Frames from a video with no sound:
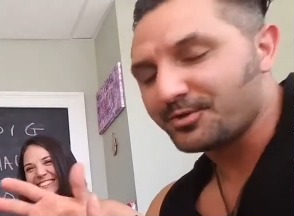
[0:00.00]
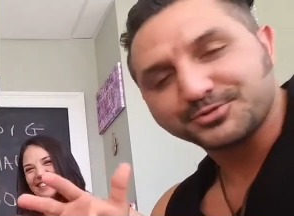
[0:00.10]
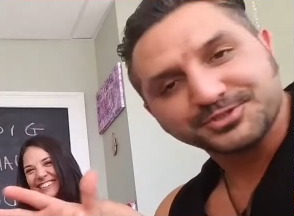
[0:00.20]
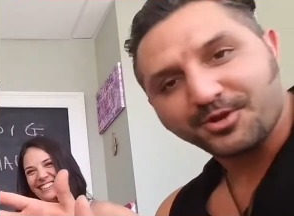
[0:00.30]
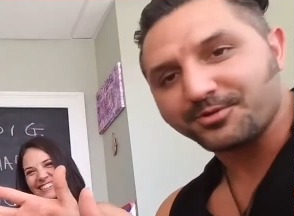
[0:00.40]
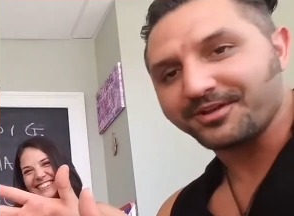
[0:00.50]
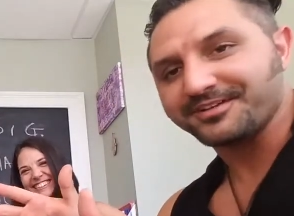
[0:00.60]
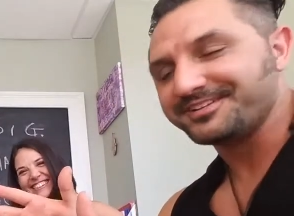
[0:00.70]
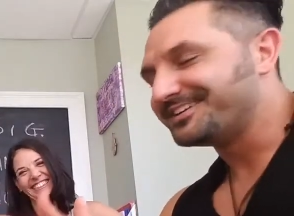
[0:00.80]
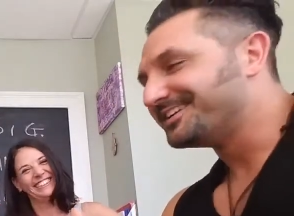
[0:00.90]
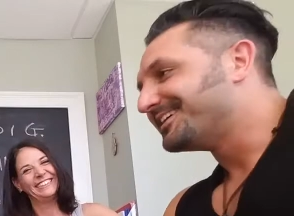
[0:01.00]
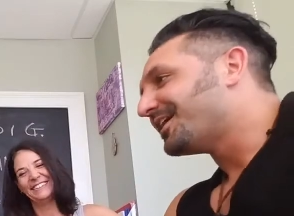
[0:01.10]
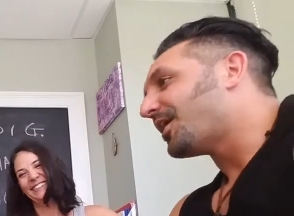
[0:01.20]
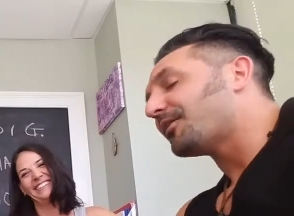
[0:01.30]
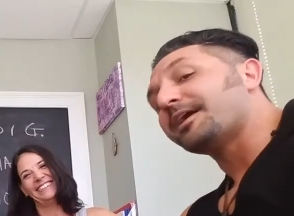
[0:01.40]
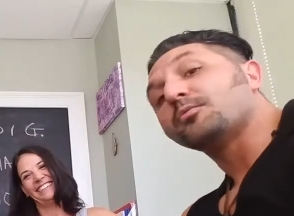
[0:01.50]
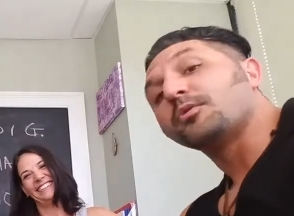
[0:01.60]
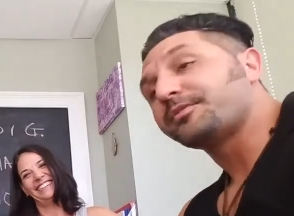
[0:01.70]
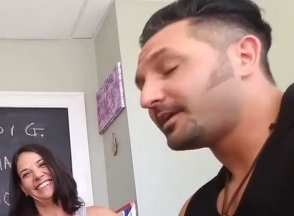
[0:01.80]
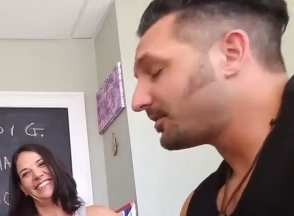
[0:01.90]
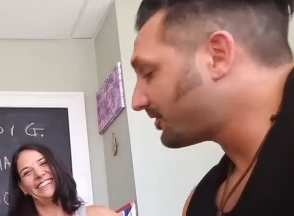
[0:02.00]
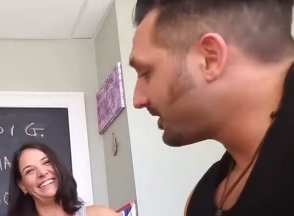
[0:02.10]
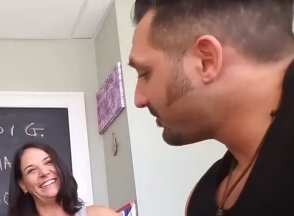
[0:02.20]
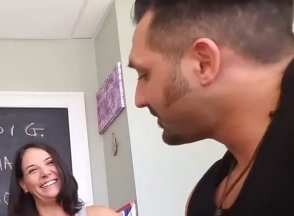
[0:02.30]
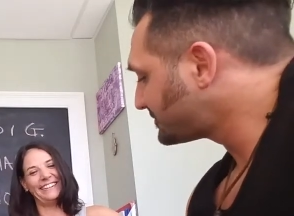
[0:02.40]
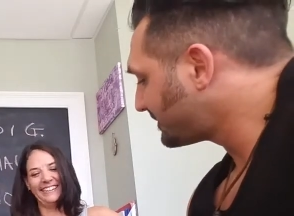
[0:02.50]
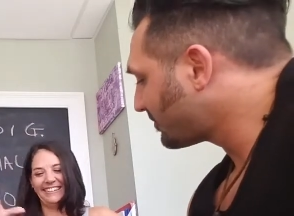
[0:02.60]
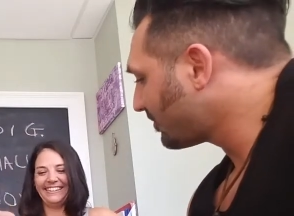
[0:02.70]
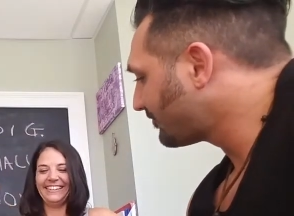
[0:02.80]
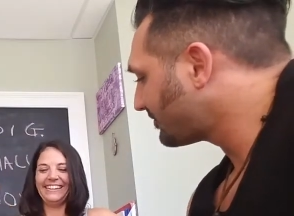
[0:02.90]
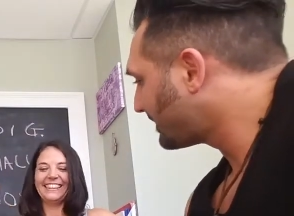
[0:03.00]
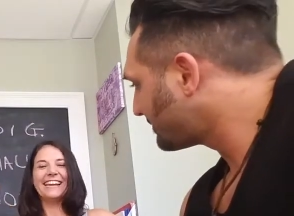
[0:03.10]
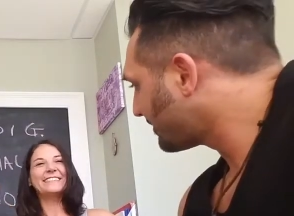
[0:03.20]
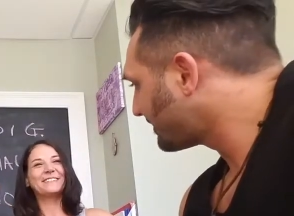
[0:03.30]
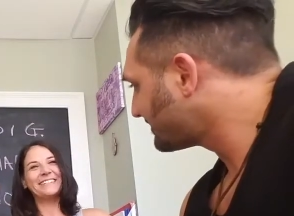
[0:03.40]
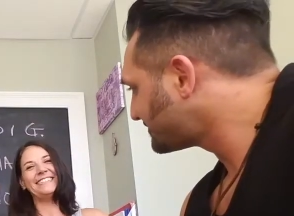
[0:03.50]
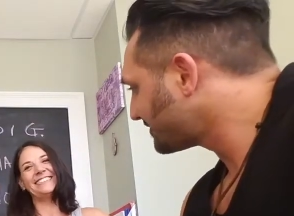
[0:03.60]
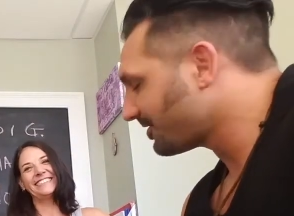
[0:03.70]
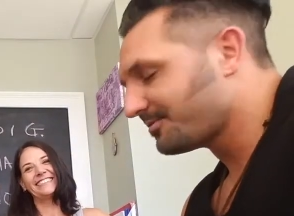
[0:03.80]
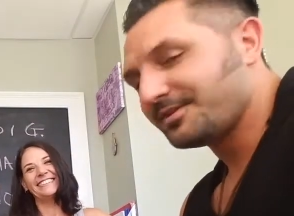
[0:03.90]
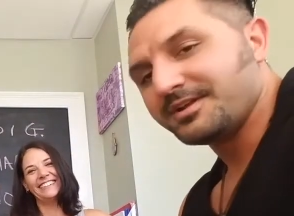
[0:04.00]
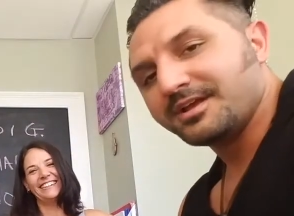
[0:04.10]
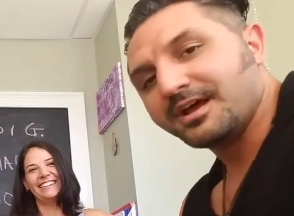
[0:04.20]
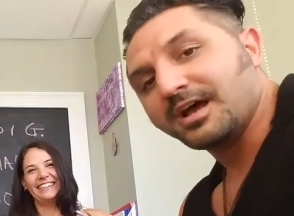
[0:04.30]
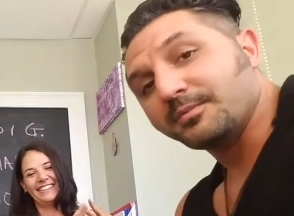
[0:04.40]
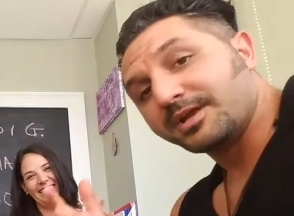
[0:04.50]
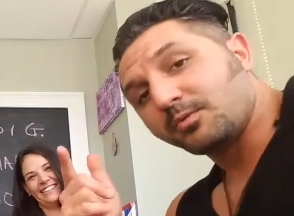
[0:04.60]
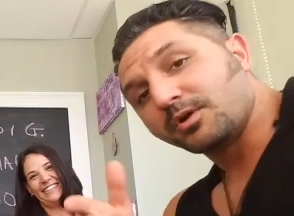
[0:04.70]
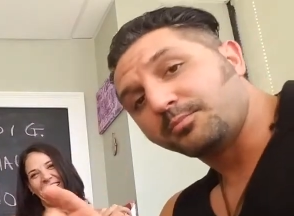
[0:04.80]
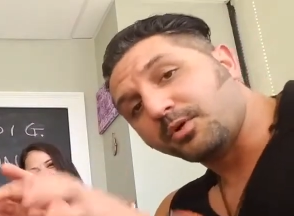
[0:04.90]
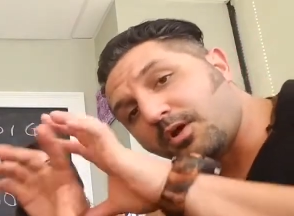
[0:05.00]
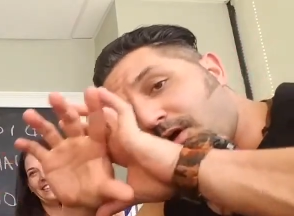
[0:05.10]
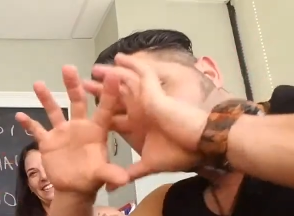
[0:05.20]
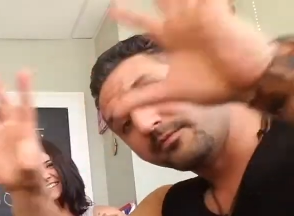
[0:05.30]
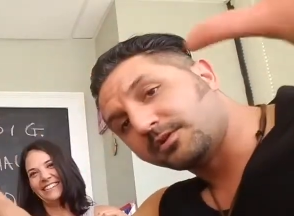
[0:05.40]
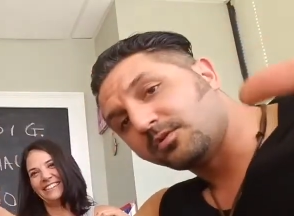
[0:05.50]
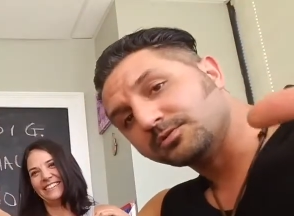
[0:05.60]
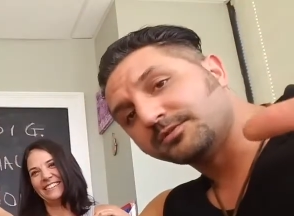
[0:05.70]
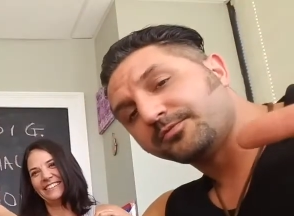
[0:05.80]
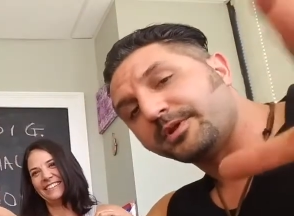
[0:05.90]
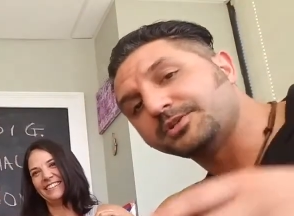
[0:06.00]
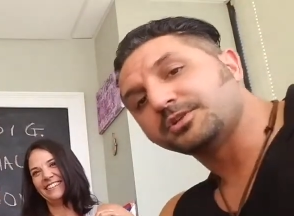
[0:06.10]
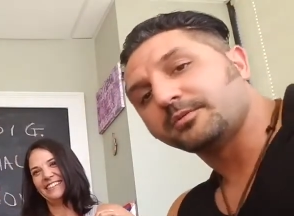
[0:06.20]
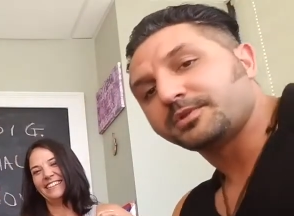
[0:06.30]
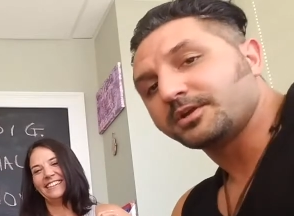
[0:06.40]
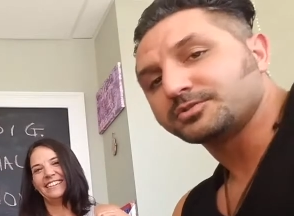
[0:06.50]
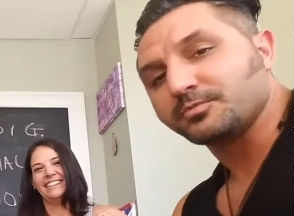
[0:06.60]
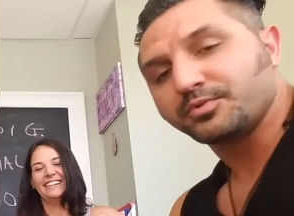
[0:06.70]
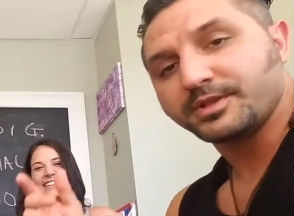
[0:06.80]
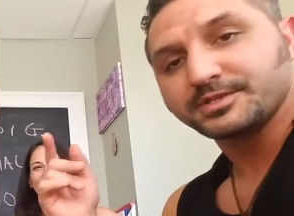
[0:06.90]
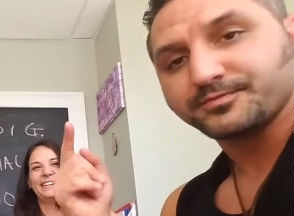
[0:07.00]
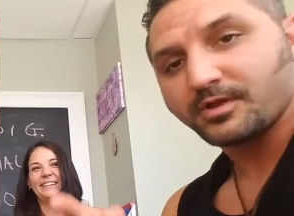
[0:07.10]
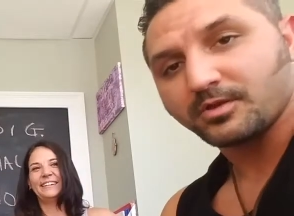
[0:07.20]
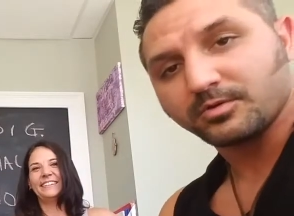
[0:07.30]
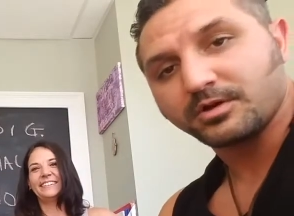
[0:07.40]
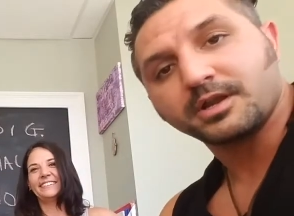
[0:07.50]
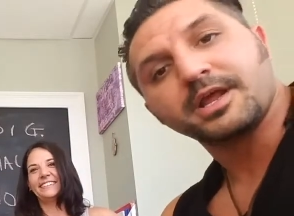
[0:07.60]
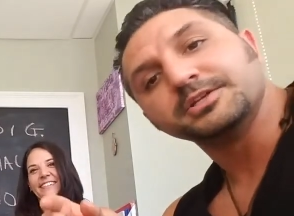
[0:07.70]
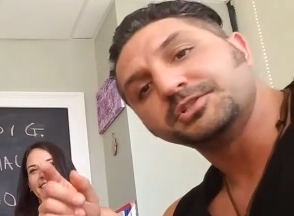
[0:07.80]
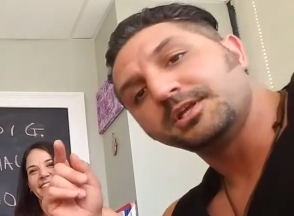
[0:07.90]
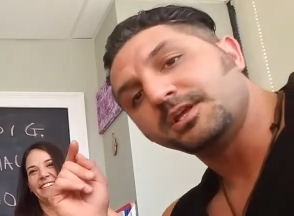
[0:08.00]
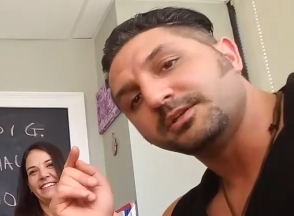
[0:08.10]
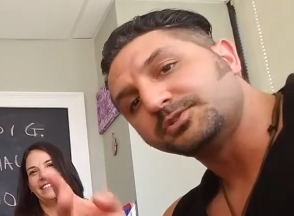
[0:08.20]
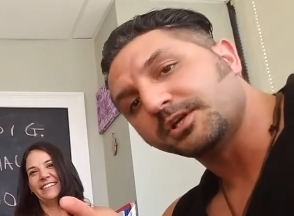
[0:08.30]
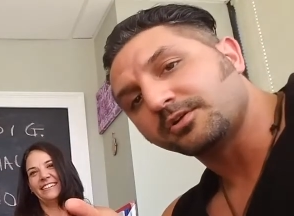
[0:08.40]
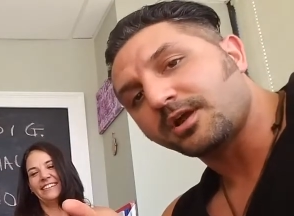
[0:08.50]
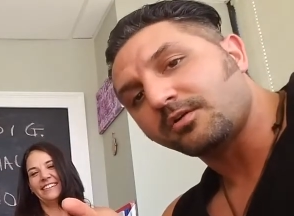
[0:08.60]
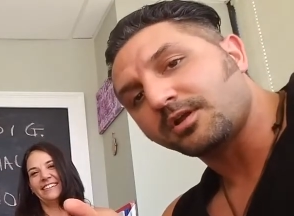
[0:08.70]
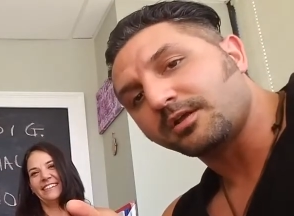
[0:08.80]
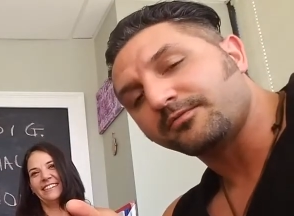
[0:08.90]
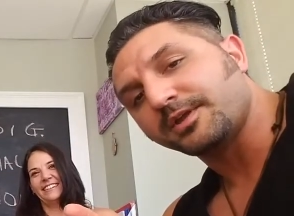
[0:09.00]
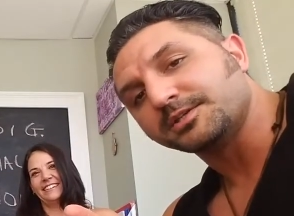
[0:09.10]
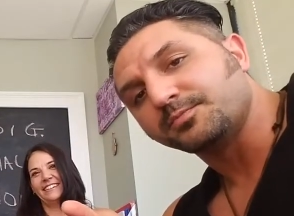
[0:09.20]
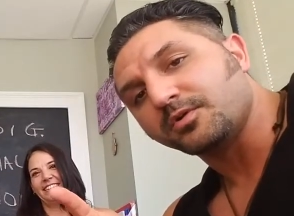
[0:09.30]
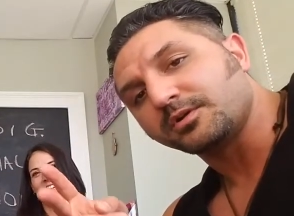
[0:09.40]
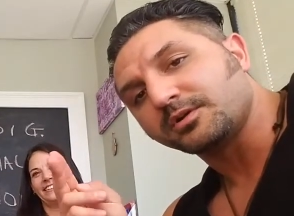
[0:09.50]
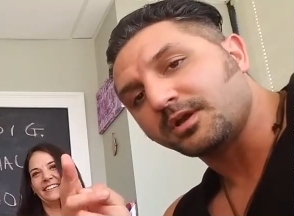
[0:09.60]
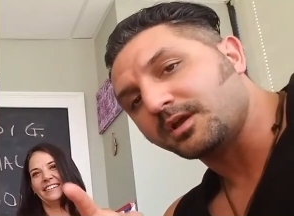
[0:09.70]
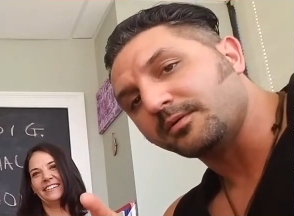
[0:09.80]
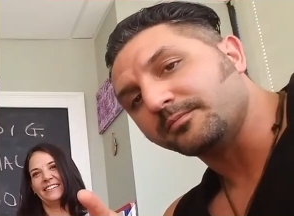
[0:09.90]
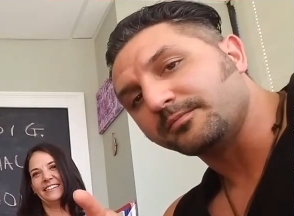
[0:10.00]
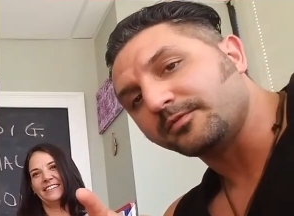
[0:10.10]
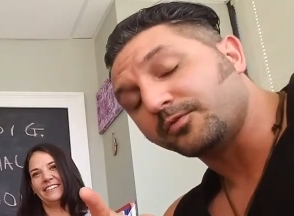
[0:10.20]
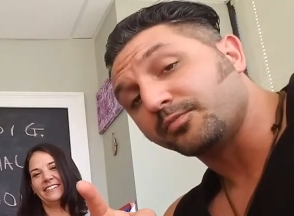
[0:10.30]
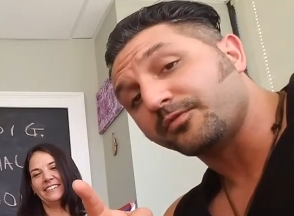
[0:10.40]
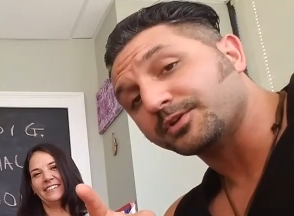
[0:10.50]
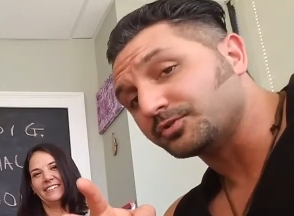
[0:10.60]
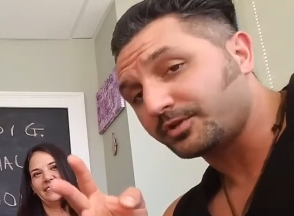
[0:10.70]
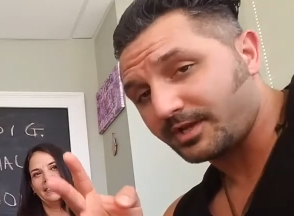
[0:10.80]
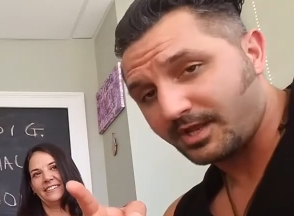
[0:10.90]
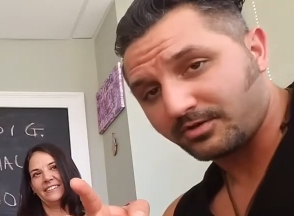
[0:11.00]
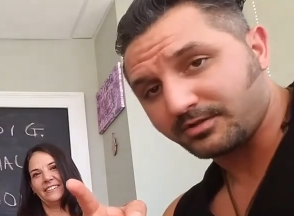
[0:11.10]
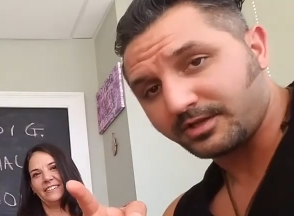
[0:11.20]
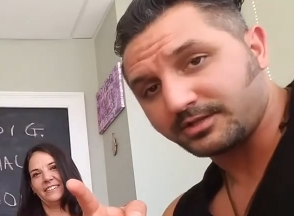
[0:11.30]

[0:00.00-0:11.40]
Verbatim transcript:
Speaker 1: Sugar. no soda. All right. Well, thank you very much, Nichole, for being Thanks, a part of the show. Um, again, we're going to put all of Nichole's information up there, so please follow her on IG, check her out on Facebook. Um, if you're professional, you can add her on